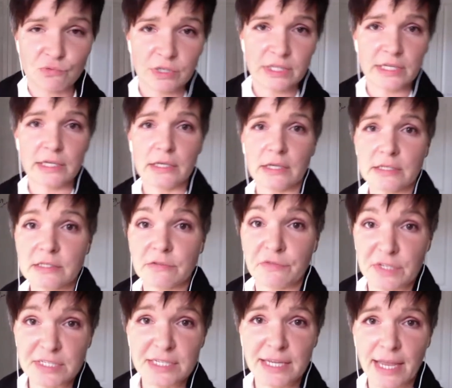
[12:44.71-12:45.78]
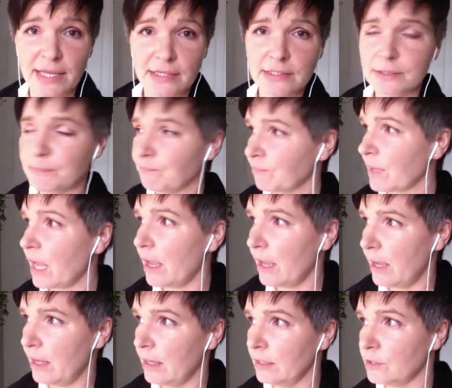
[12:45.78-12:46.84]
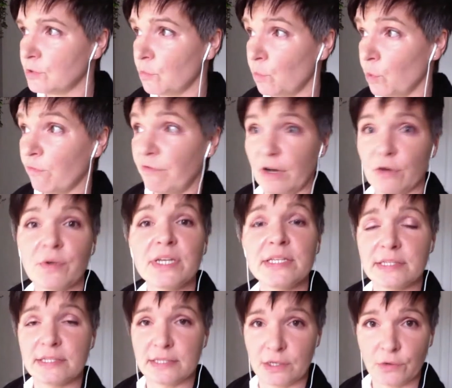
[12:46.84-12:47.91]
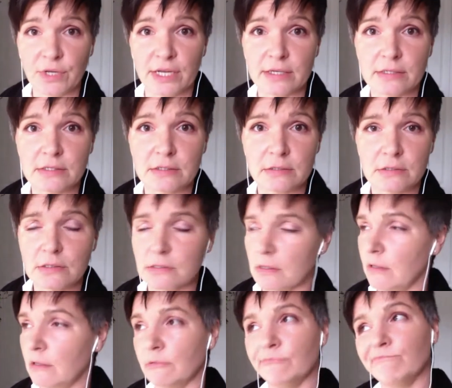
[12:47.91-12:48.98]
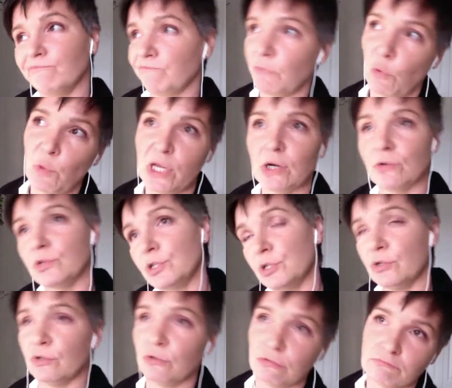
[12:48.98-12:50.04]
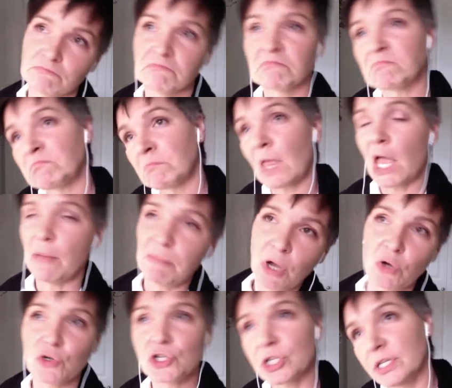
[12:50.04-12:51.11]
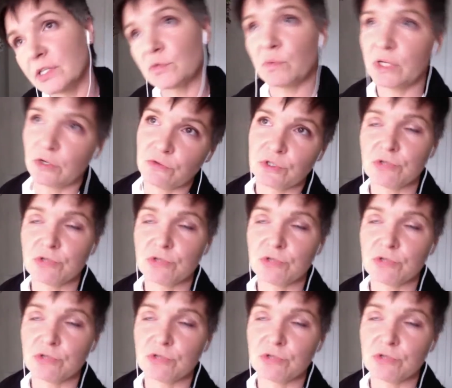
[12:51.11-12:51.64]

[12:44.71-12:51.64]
So you're telling me the people that work at your workplace, when they go home, they just like unplug and shut down like like a robot?